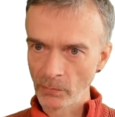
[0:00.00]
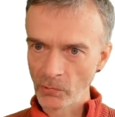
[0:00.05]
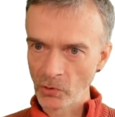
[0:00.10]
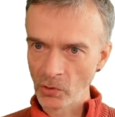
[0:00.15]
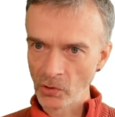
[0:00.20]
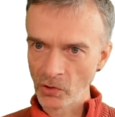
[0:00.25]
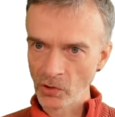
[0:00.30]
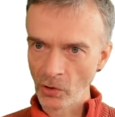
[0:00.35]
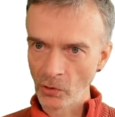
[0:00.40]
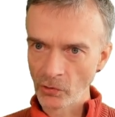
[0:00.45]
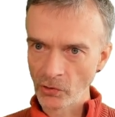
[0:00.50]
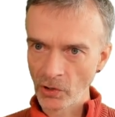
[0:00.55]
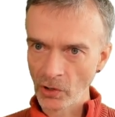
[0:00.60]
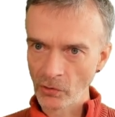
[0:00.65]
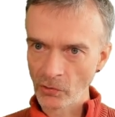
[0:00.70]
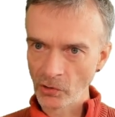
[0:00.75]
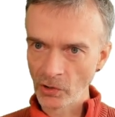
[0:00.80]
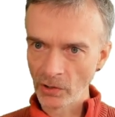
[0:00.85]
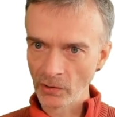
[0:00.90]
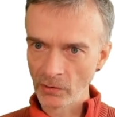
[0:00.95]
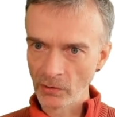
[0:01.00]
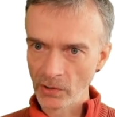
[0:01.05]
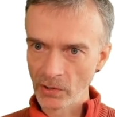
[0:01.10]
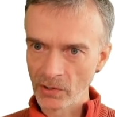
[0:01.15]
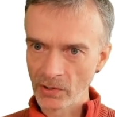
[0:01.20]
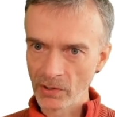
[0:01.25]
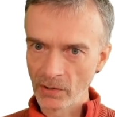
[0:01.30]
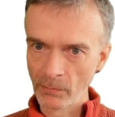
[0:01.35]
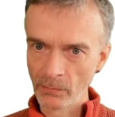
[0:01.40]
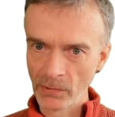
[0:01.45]
so it's not touching
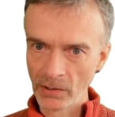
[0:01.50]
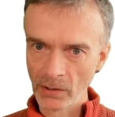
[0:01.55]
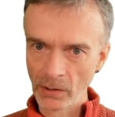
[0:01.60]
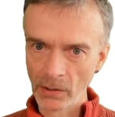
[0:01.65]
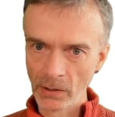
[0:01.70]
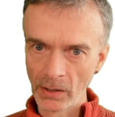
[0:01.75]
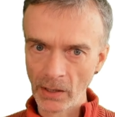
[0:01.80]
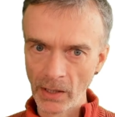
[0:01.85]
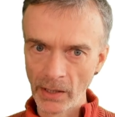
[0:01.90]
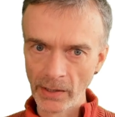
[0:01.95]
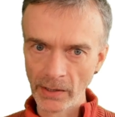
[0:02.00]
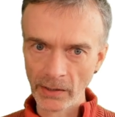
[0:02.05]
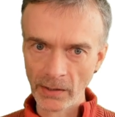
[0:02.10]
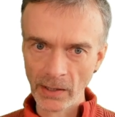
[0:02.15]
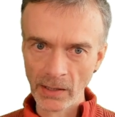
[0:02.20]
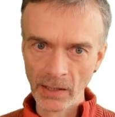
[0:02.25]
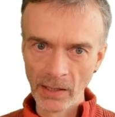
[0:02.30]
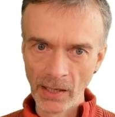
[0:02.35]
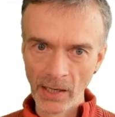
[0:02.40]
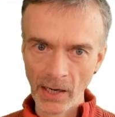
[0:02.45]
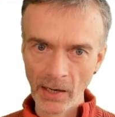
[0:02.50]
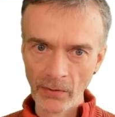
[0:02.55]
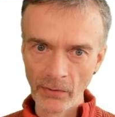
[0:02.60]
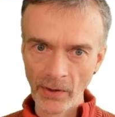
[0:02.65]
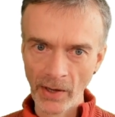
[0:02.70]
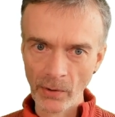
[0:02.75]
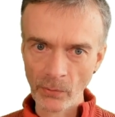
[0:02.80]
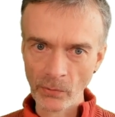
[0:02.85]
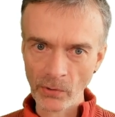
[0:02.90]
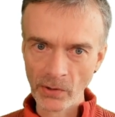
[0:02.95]
this middle line, and
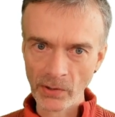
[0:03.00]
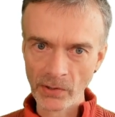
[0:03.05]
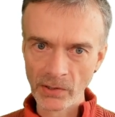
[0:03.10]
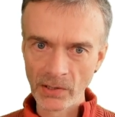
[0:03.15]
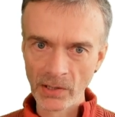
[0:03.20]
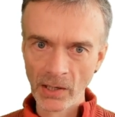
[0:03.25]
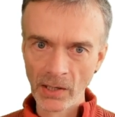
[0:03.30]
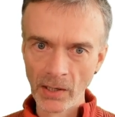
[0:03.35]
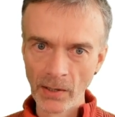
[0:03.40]
that was